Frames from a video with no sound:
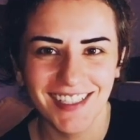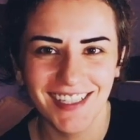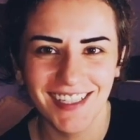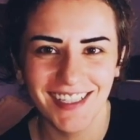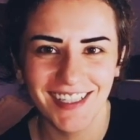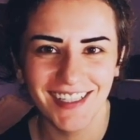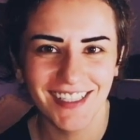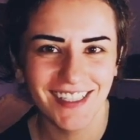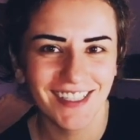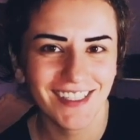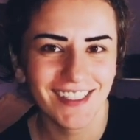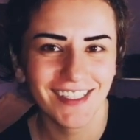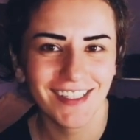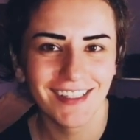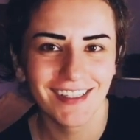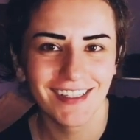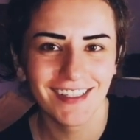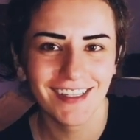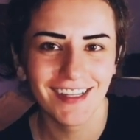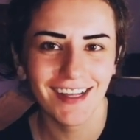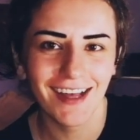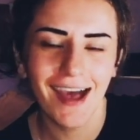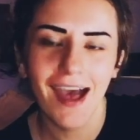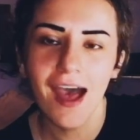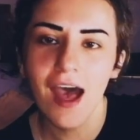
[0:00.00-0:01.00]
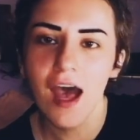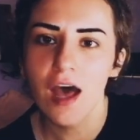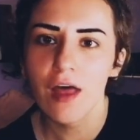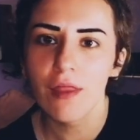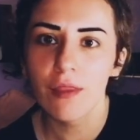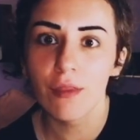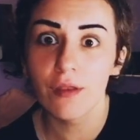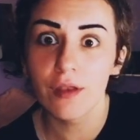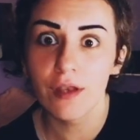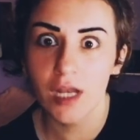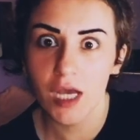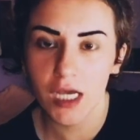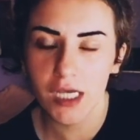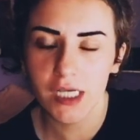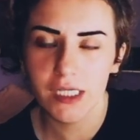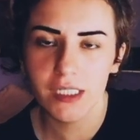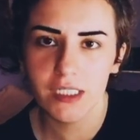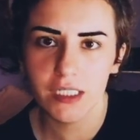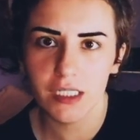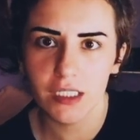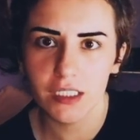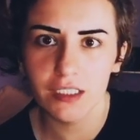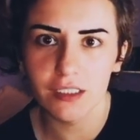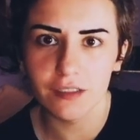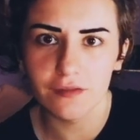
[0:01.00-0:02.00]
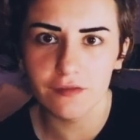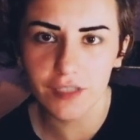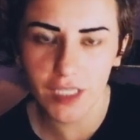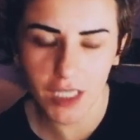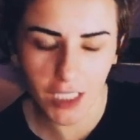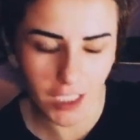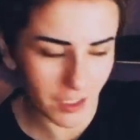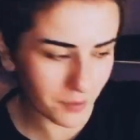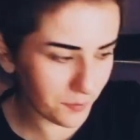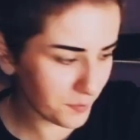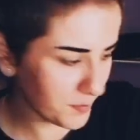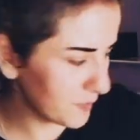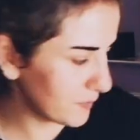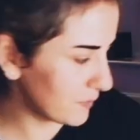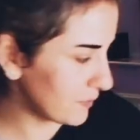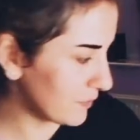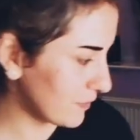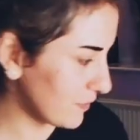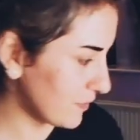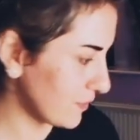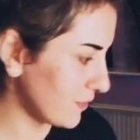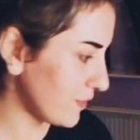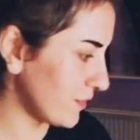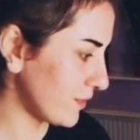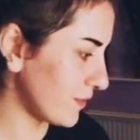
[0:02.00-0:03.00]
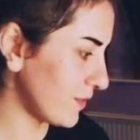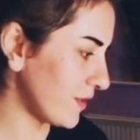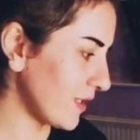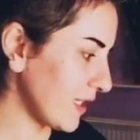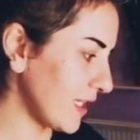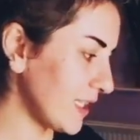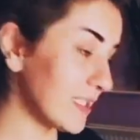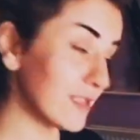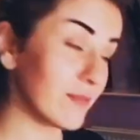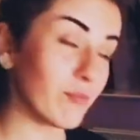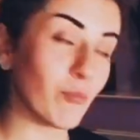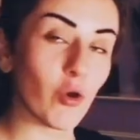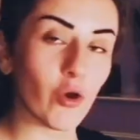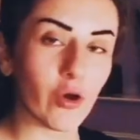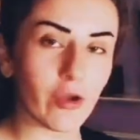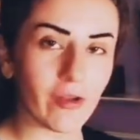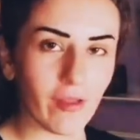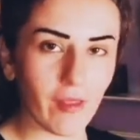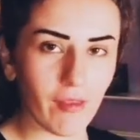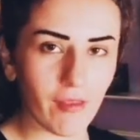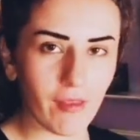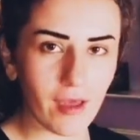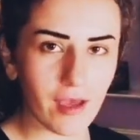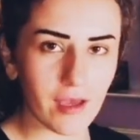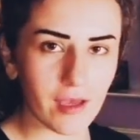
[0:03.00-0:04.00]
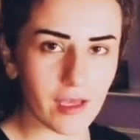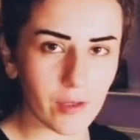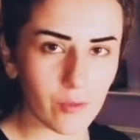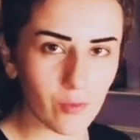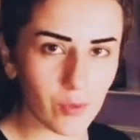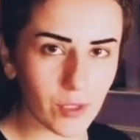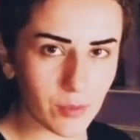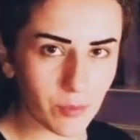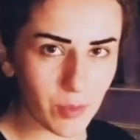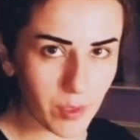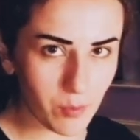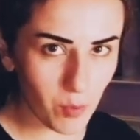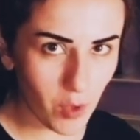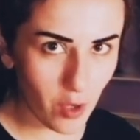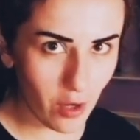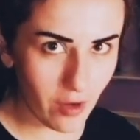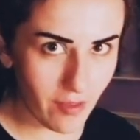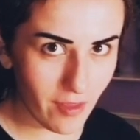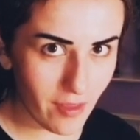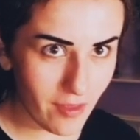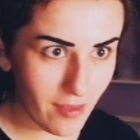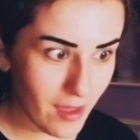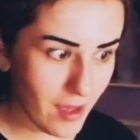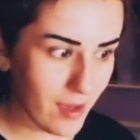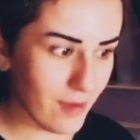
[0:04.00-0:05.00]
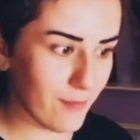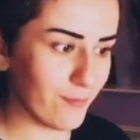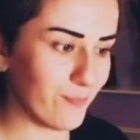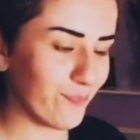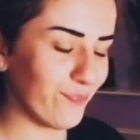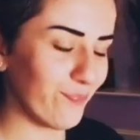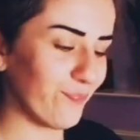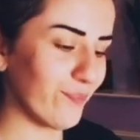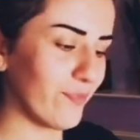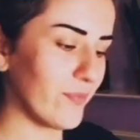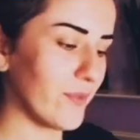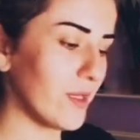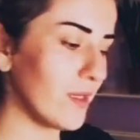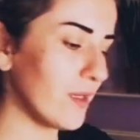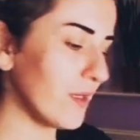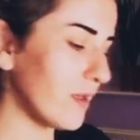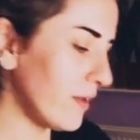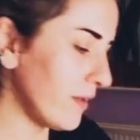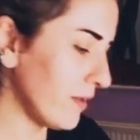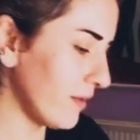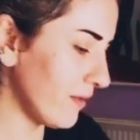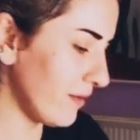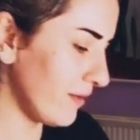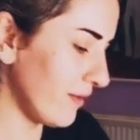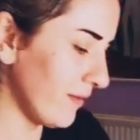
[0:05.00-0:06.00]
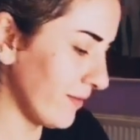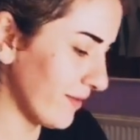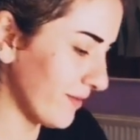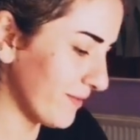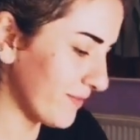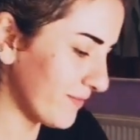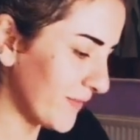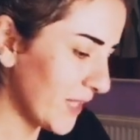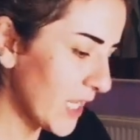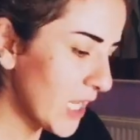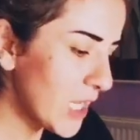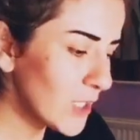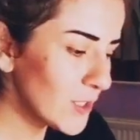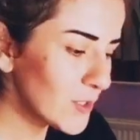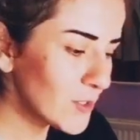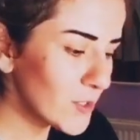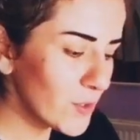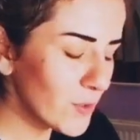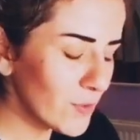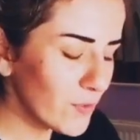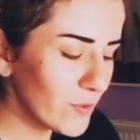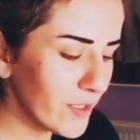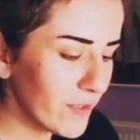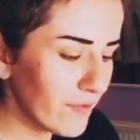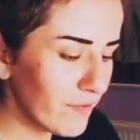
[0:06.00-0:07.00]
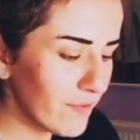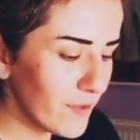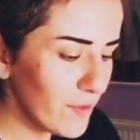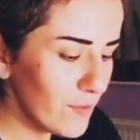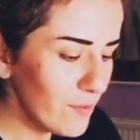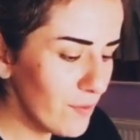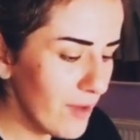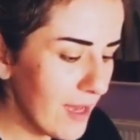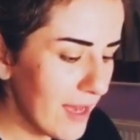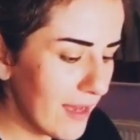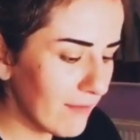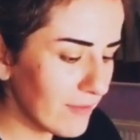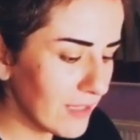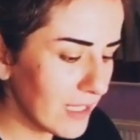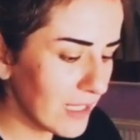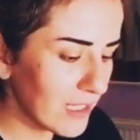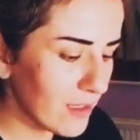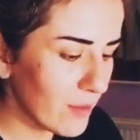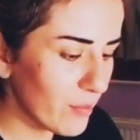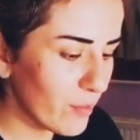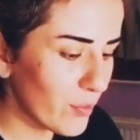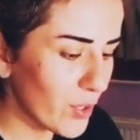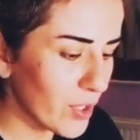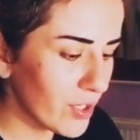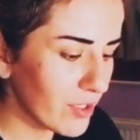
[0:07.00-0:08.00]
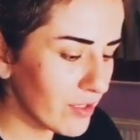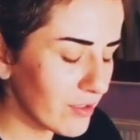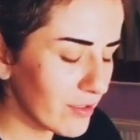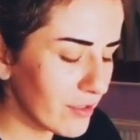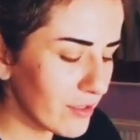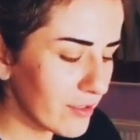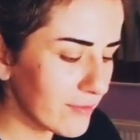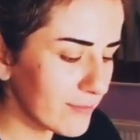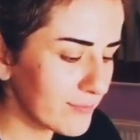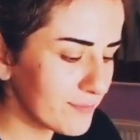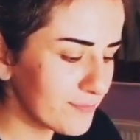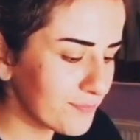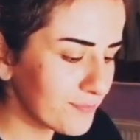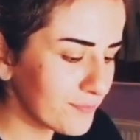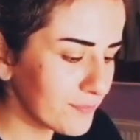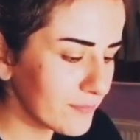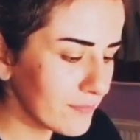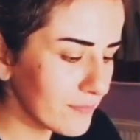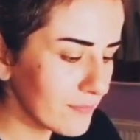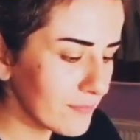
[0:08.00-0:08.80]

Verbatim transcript: The Knight of Cups. It's more than that. It will be more than that. So if you have like a partner